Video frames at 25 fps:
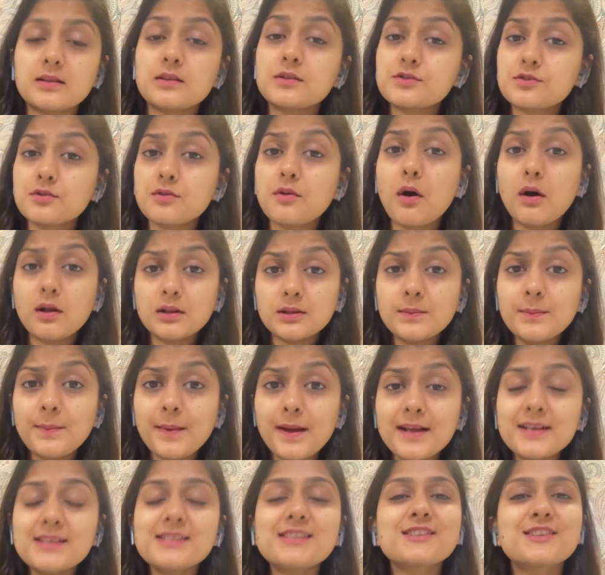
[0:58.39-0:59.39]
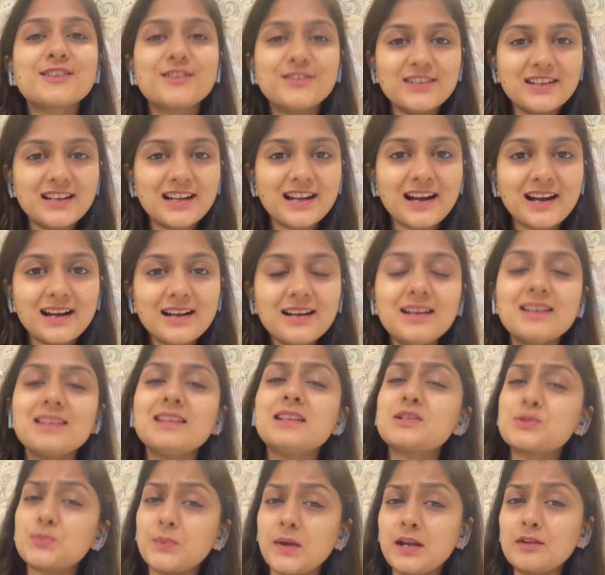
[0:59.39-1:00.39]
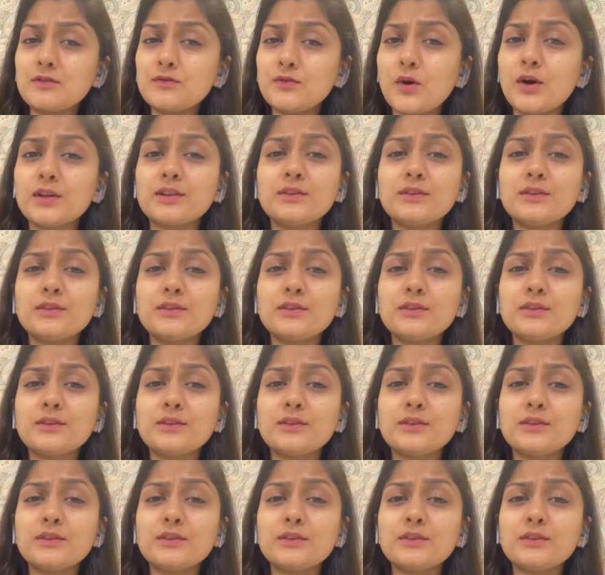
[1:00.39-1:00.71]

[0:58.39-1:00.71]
So all the best, good luck. Let's wait for